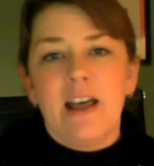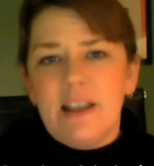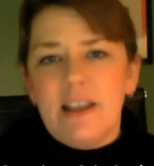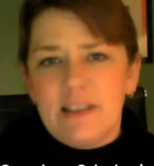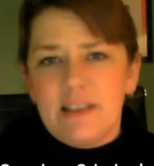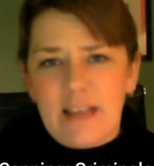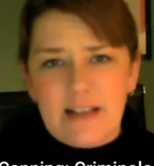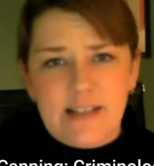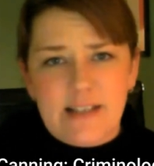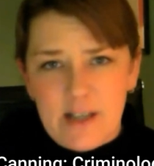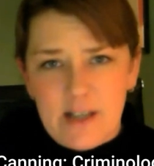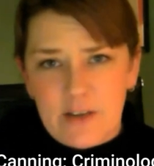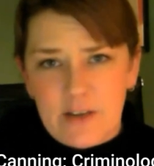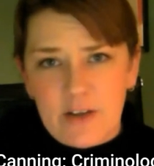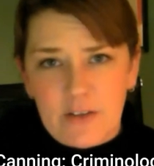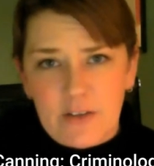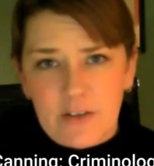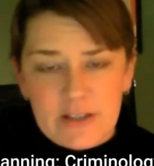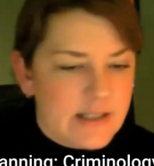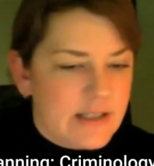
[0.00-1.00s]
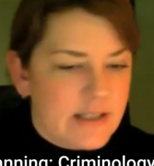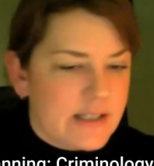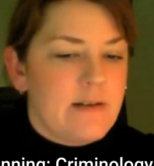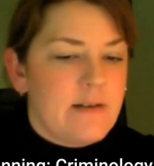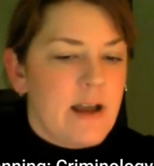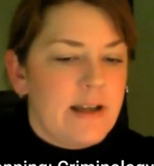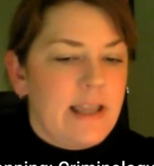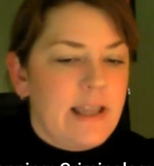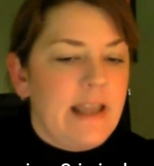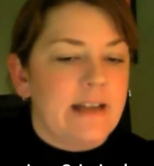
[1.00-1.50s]
That's another thing that's,
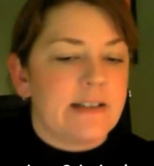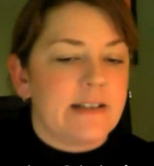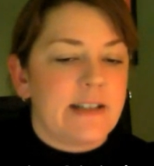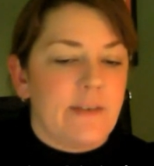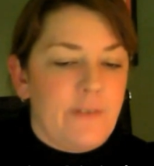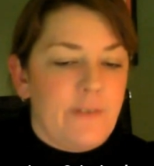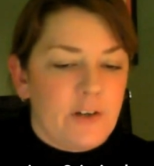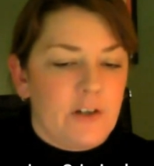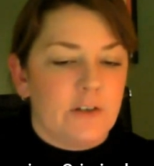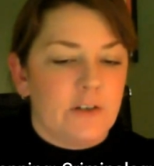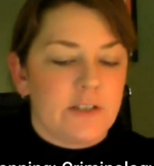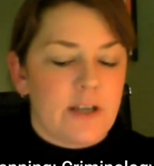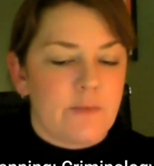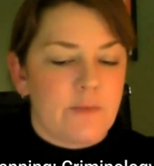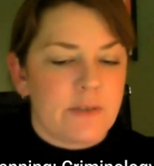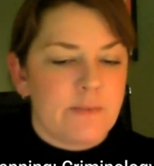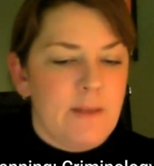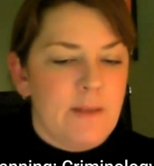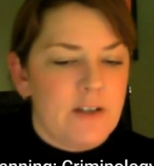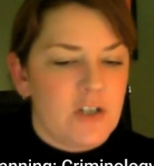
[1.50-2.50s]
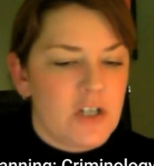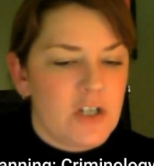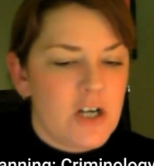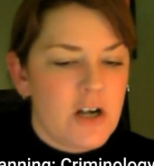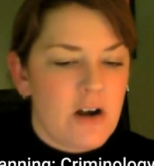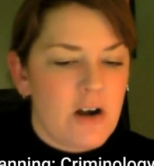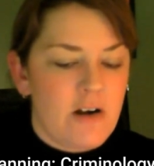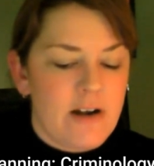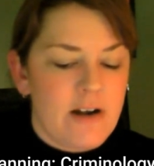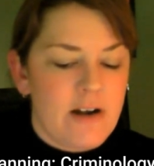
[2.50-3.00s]
again, difficult. I was mentioning
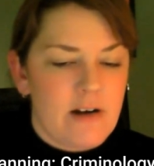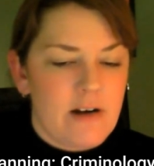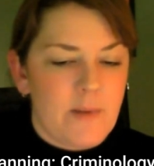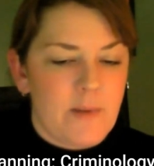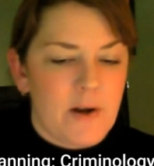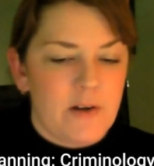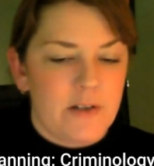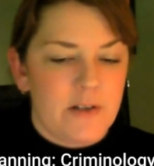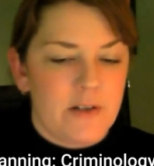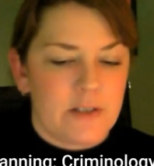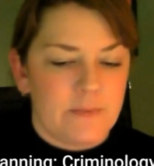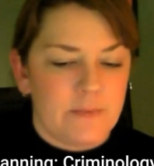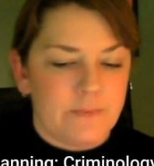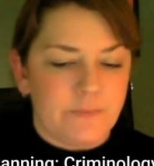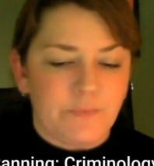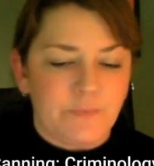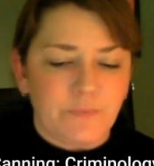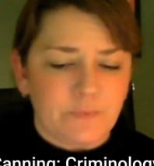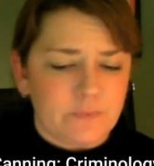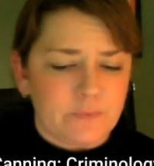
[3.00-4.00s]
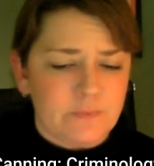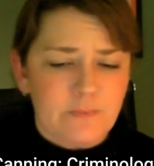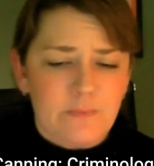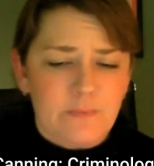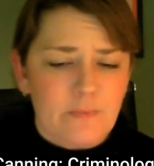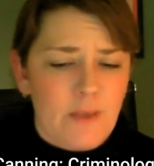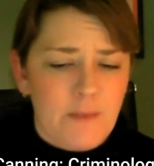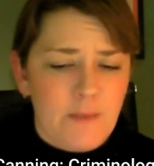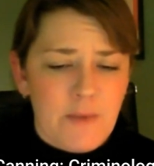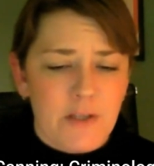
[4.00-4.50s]
earlier about
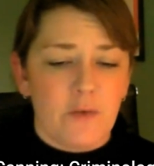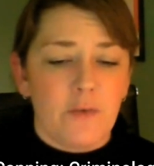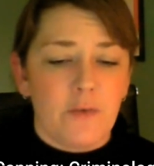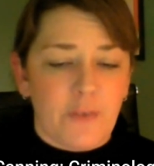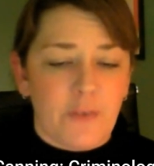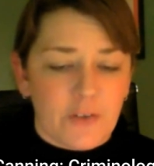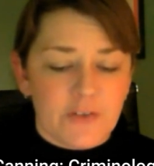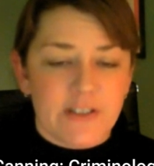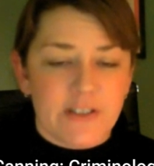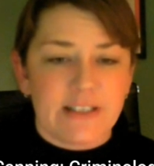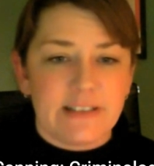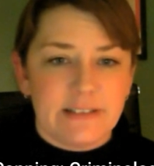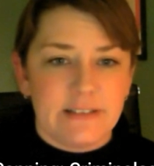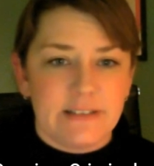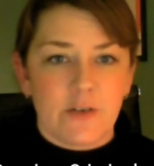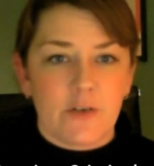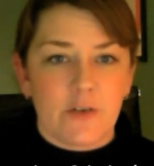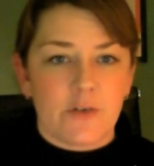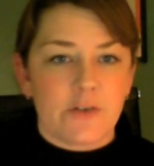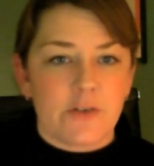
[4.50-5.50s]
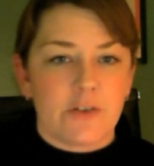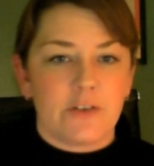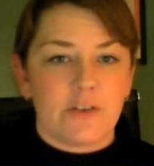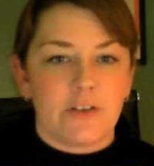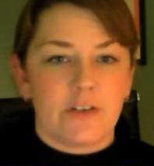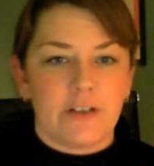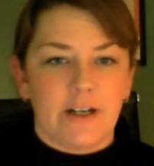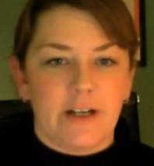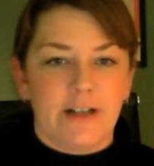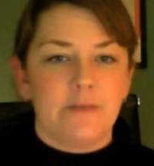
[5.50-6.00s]
that funding.
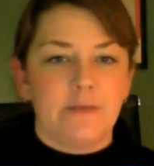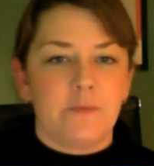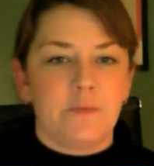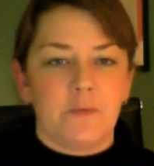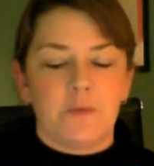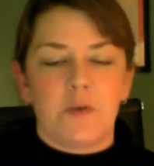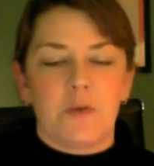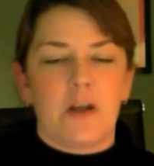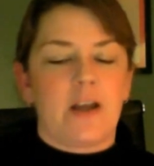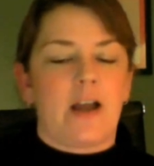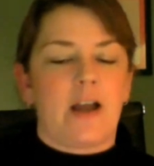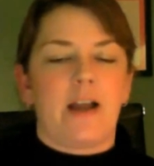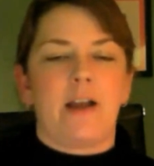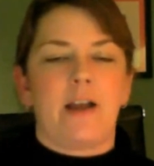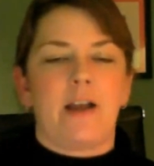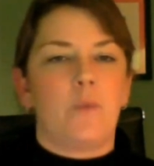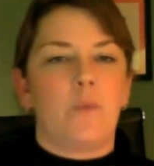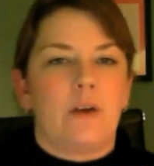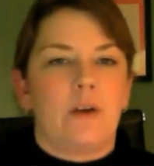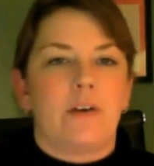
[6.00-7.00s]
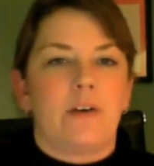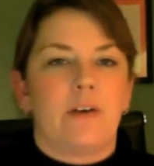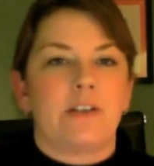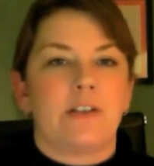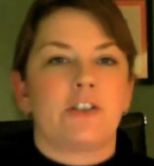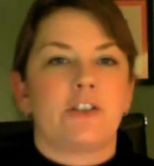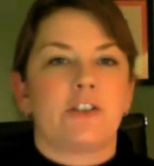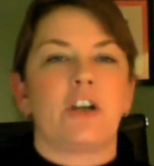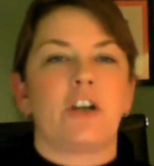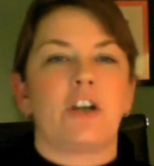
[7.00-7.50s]
We are in
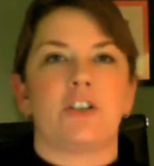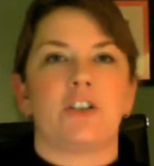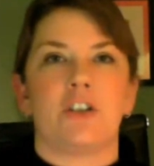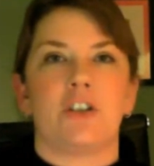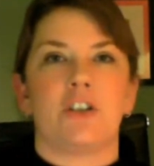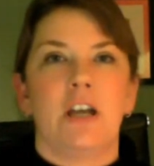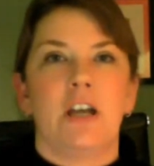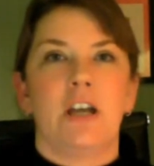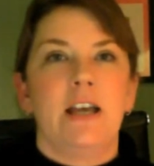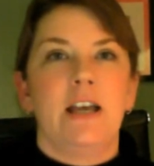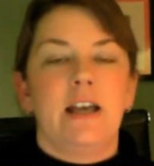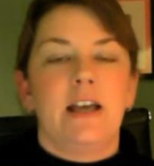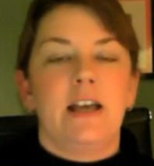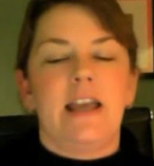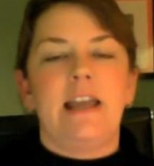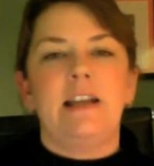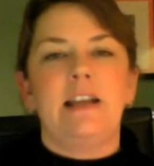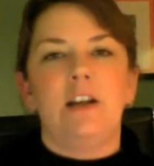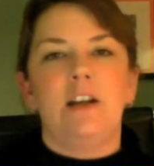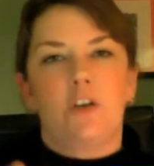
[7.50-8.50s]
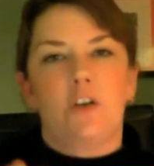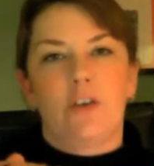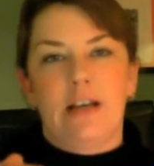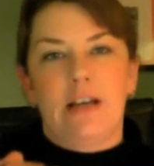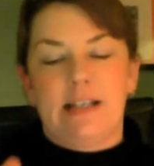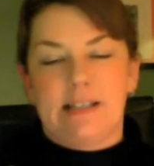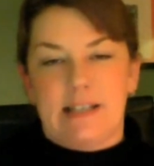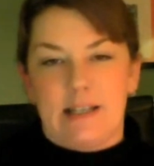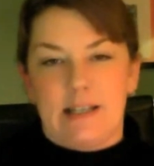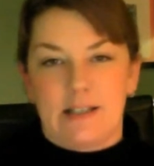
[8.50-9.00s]
such
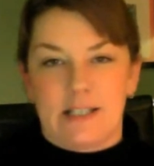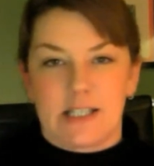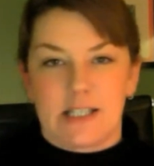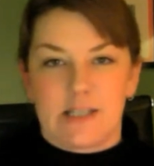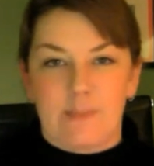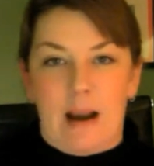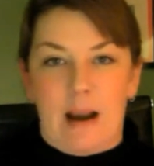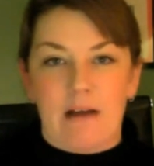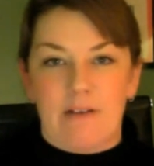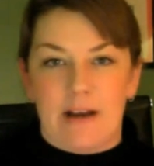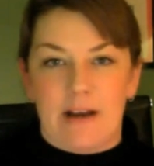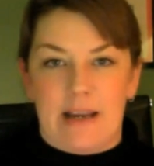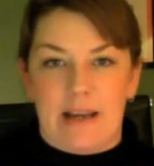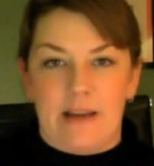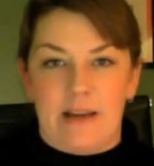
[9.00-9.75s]
increasing disparity